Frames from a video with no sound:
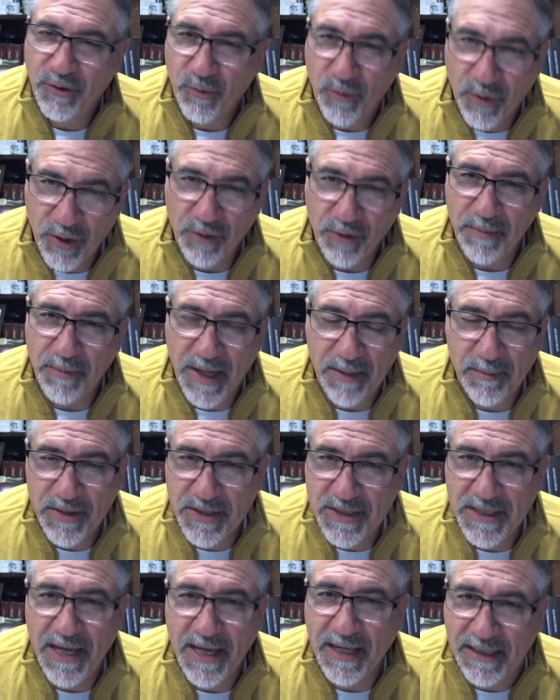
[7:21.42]
we're going to make
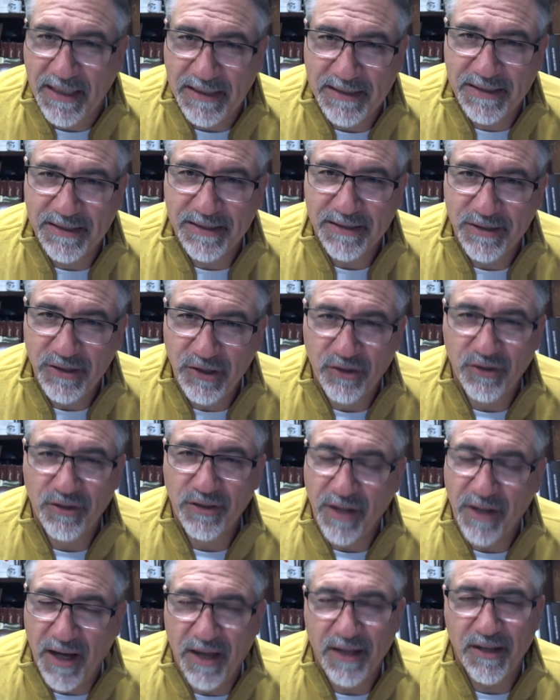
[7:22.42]
mistakes. You're
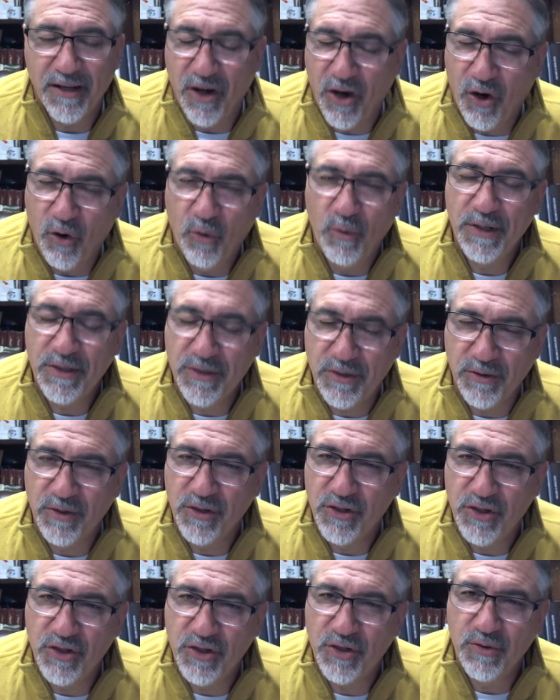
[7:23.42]
not always going
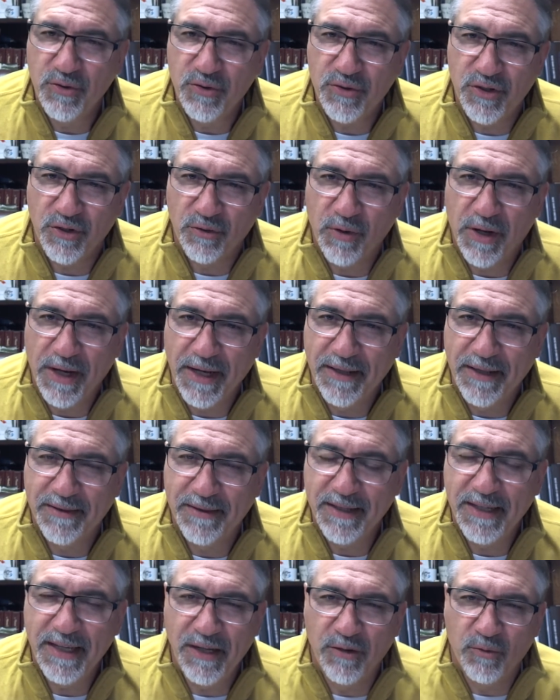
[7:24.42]
to choose the right
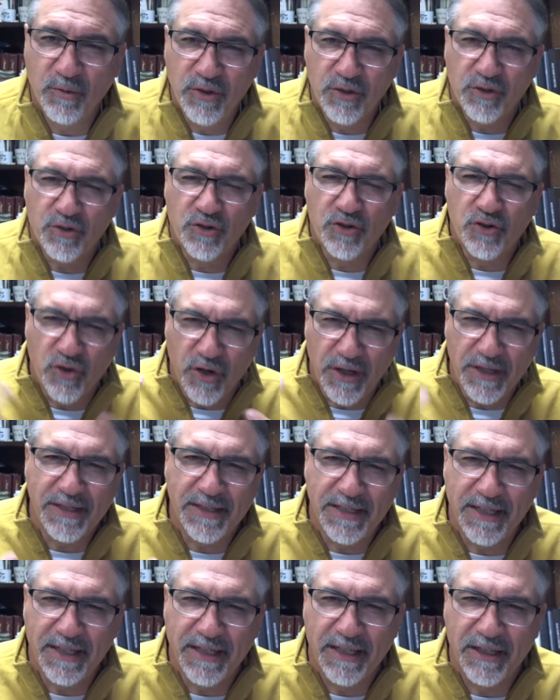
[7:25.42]
thing when you're
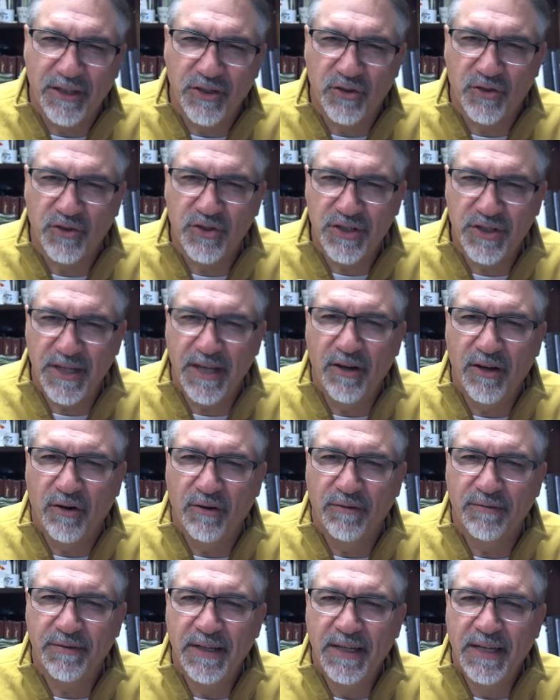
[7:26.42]
trusting in
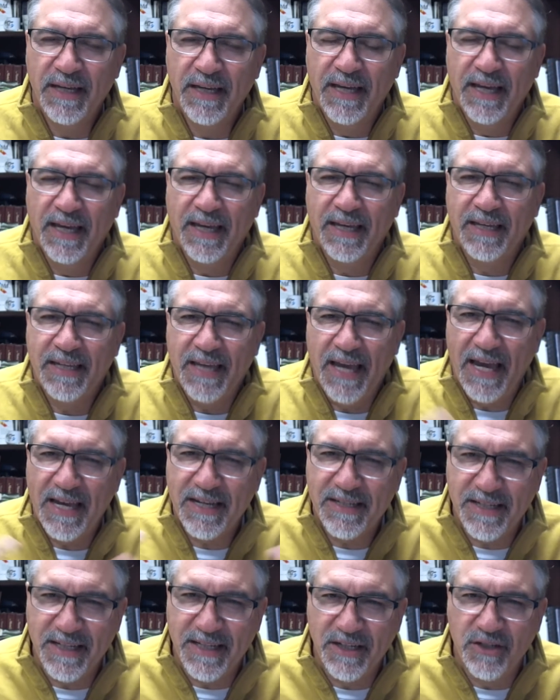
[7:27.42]
yourself and
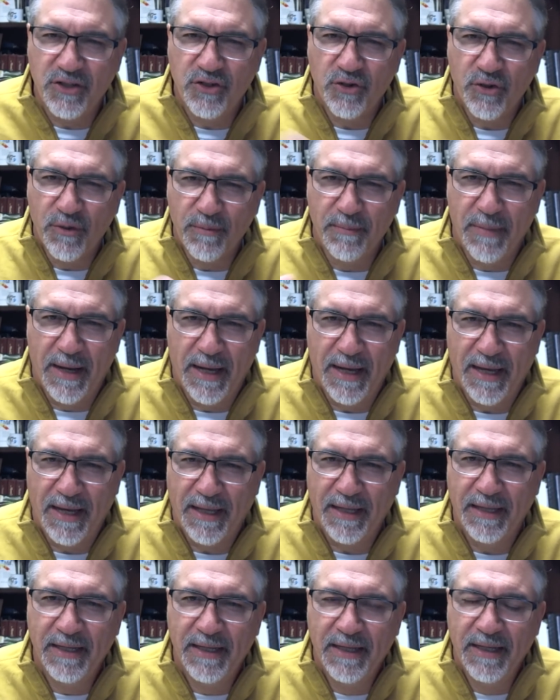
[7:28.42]
casting in your
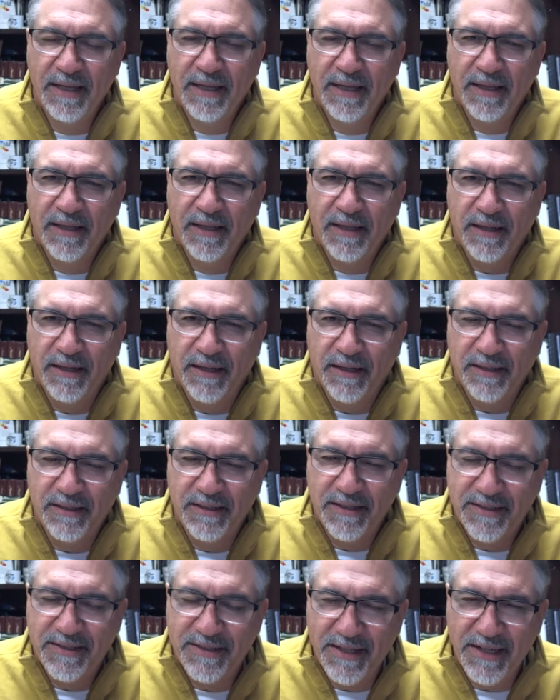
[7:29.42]
mind uh,
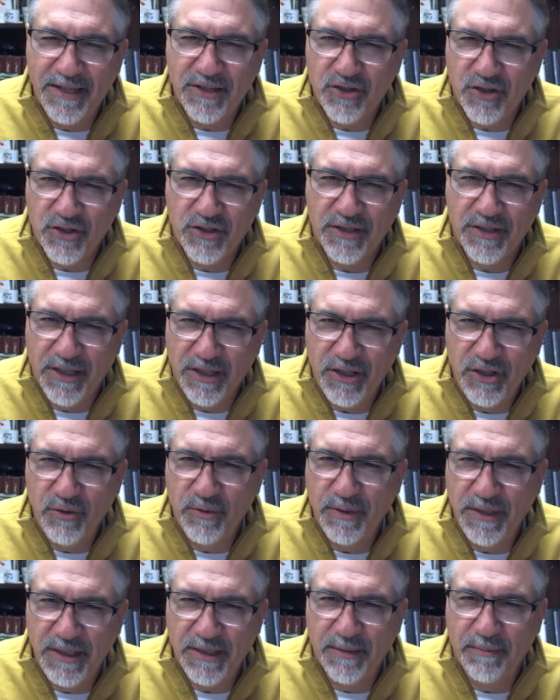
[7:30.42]
decisions that
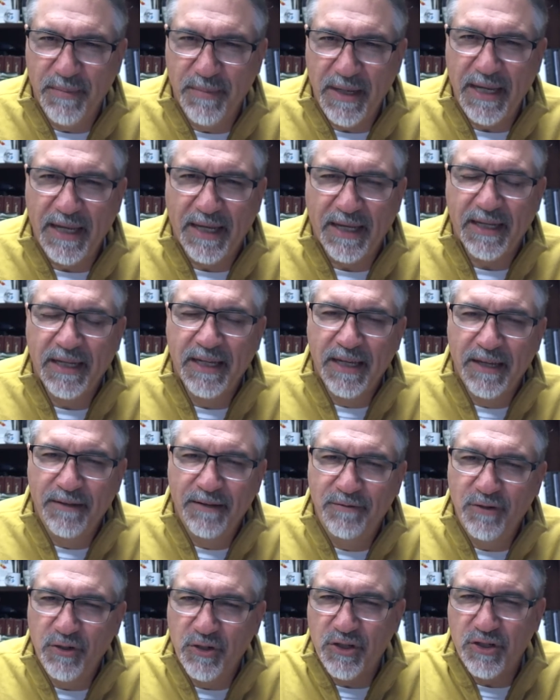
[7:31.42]
you need to make.
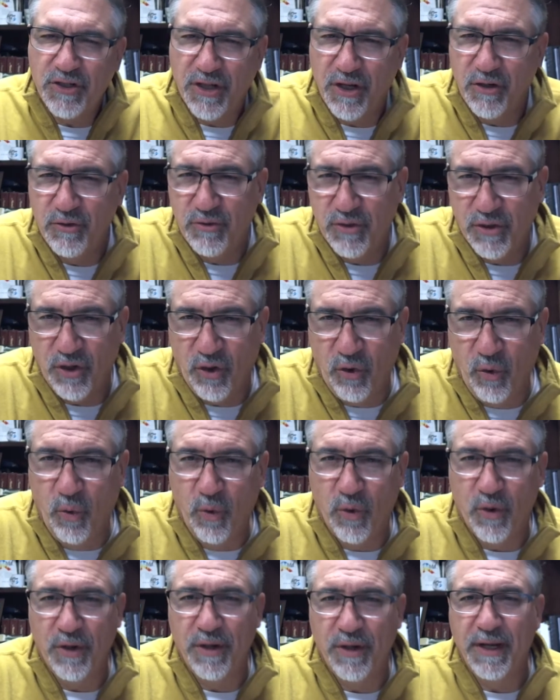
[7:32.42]
If you just go to the
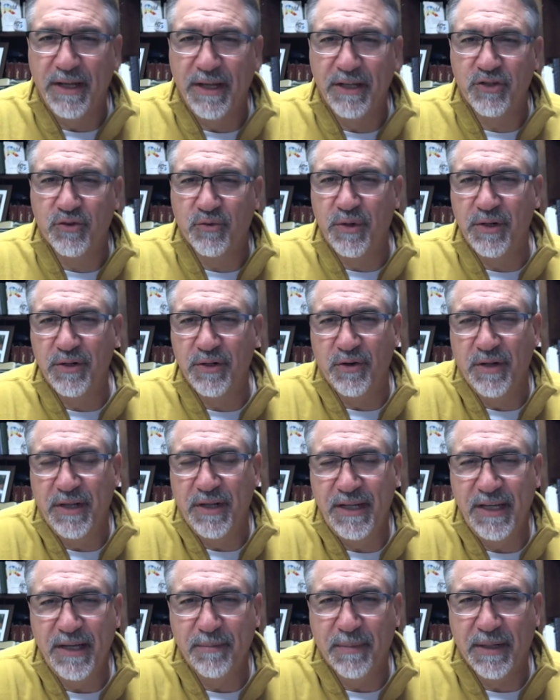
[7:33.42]
Lord and surrender to
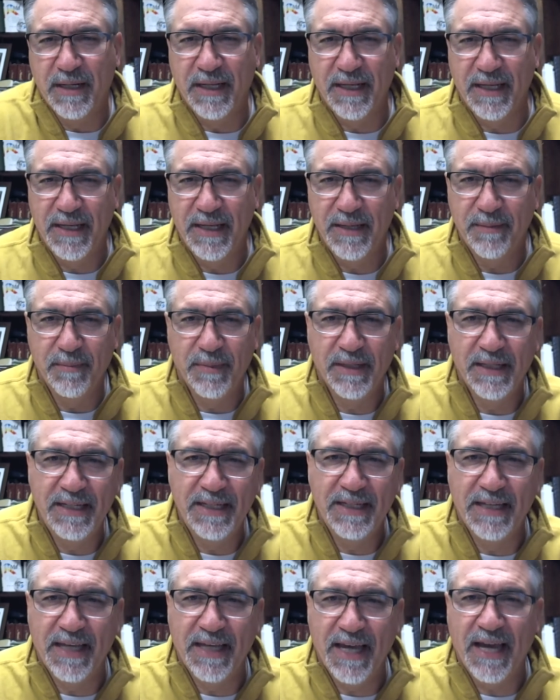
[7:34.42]
Him and let Him
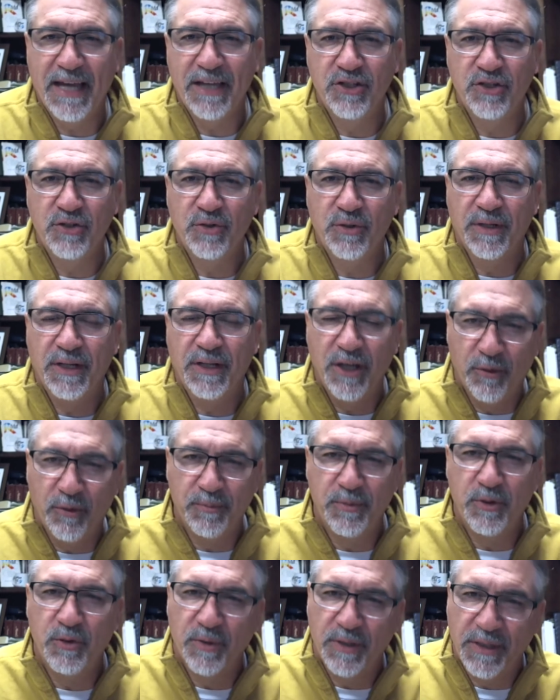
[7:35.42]
lead and guide you and
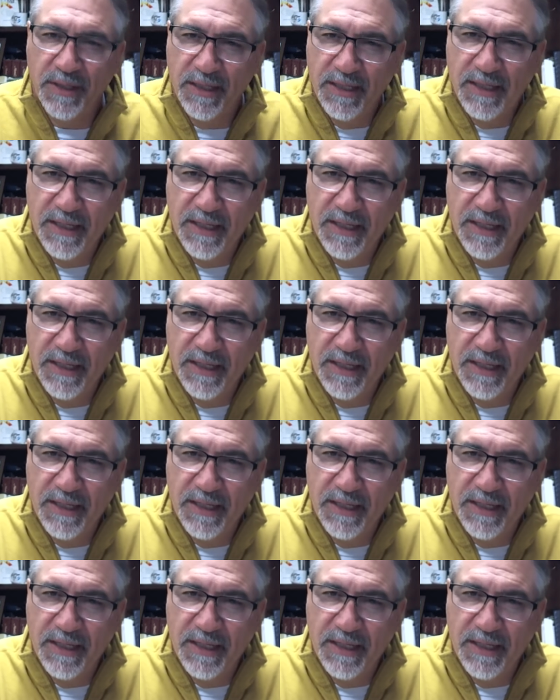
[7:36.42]
help you and